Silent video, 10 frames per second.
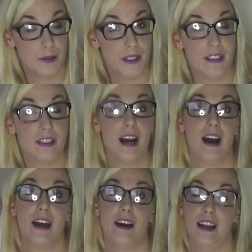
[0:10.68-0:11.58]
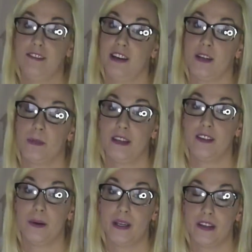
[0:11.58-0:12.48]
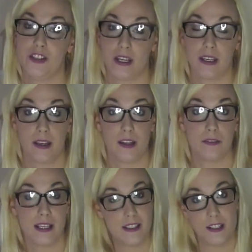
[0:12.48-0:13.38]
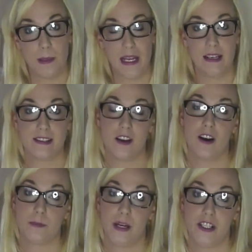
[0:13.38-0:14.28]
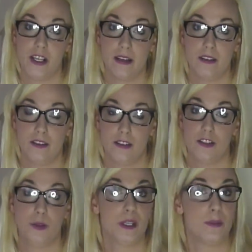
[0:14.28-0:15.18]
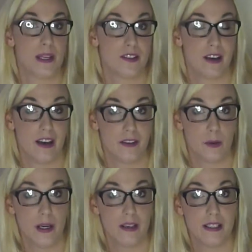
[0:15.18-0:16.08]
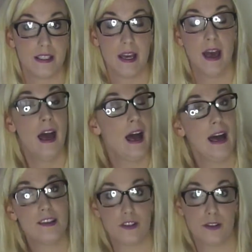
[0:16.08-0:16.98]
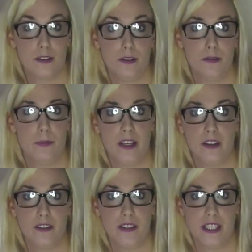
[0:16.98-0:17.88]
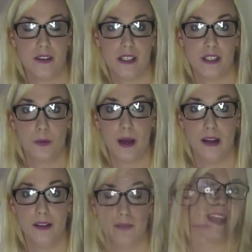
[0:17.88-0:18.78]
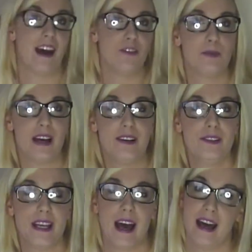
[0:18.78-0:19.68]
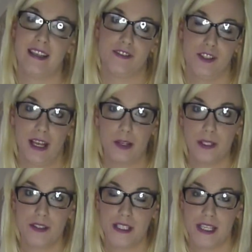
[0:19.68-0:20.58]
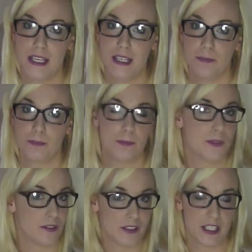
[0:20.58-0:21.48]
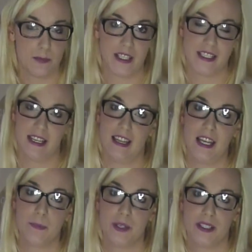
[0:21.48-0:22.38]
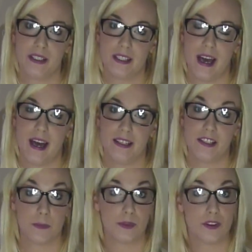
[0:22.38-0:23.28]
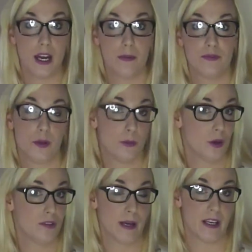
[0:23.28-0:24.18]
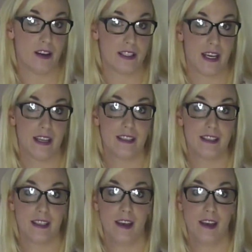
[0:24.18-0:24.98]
here, I highly recommend going and checking out the rest of the playlist on my channel to do with mental health awareness and all my other videos as well. Have a browse, and if you like what you see, don't forget to press that like button and subscribe for more of my content.